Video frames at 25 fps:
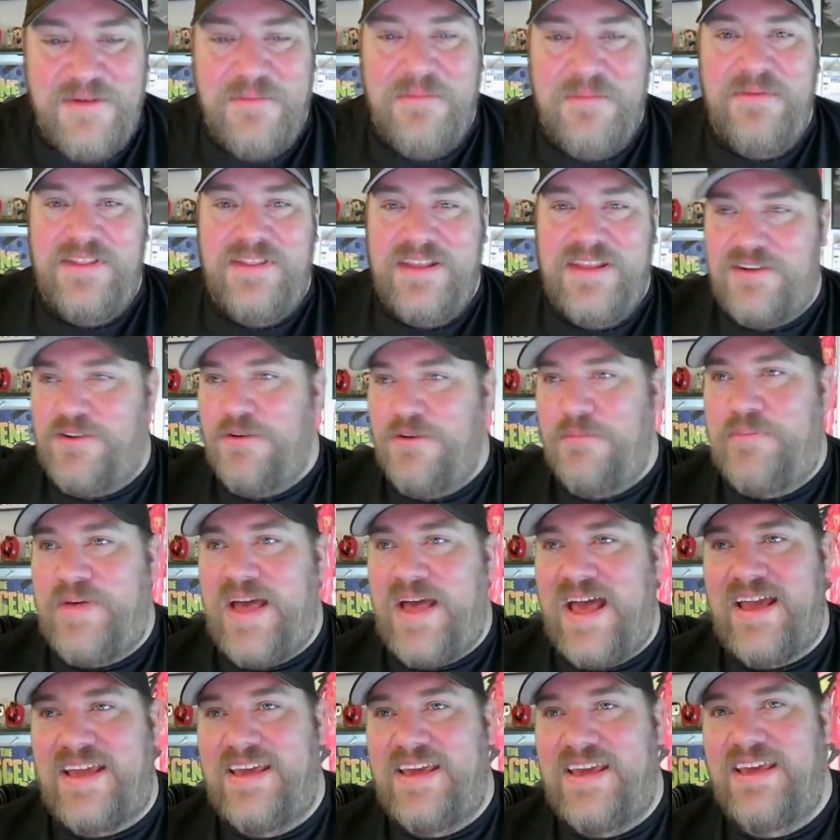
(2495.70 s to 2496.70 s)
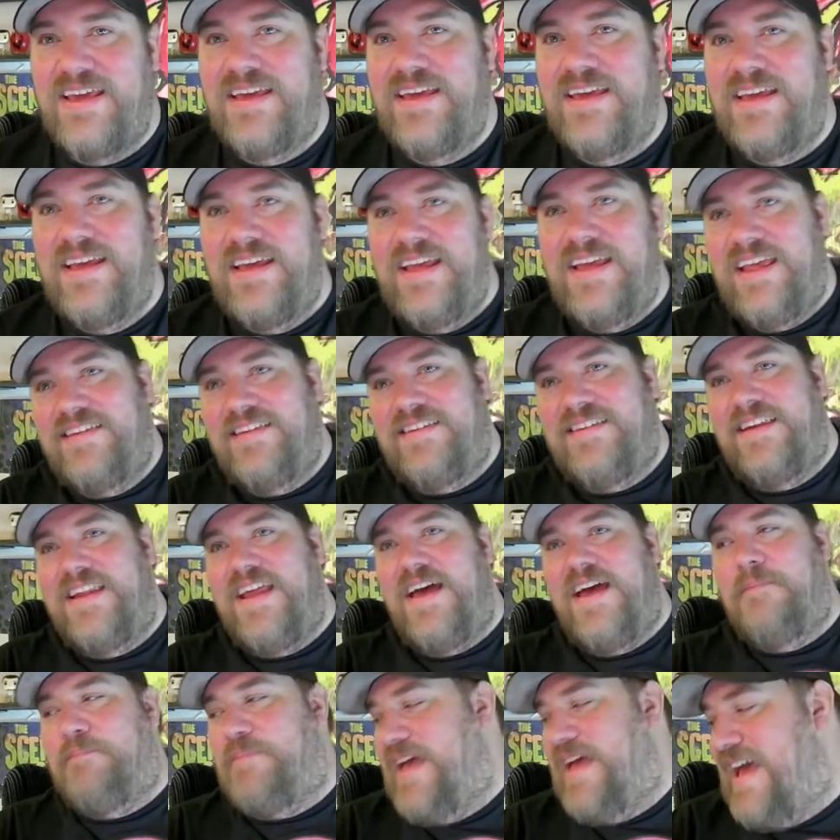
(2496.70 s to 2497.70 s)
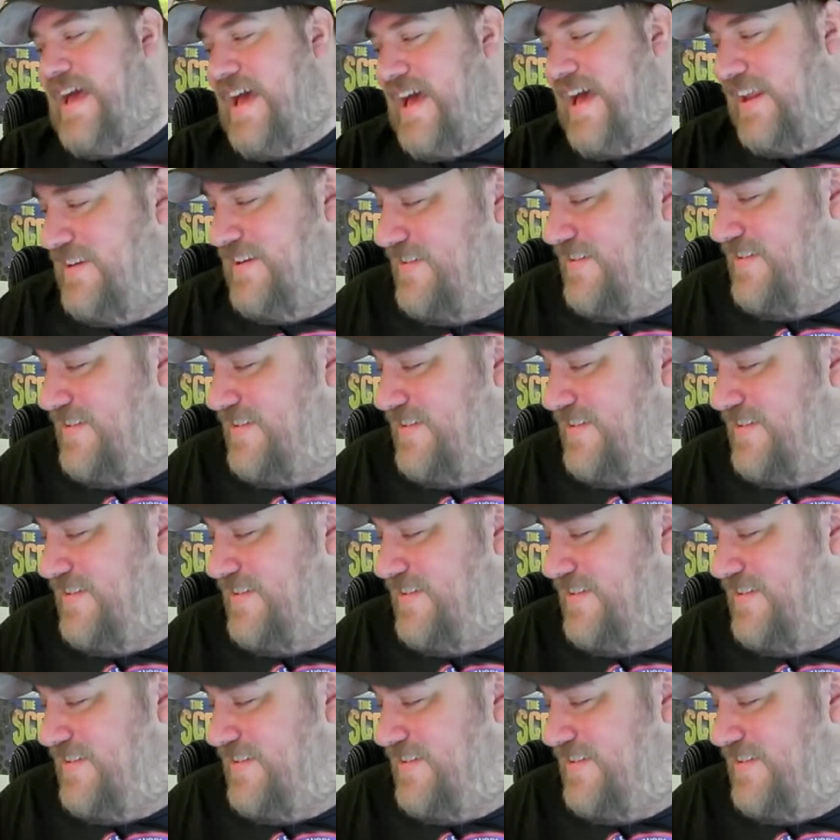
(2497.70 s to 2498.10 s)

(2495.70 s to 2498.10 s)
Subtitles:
Nickelback isn't that bad.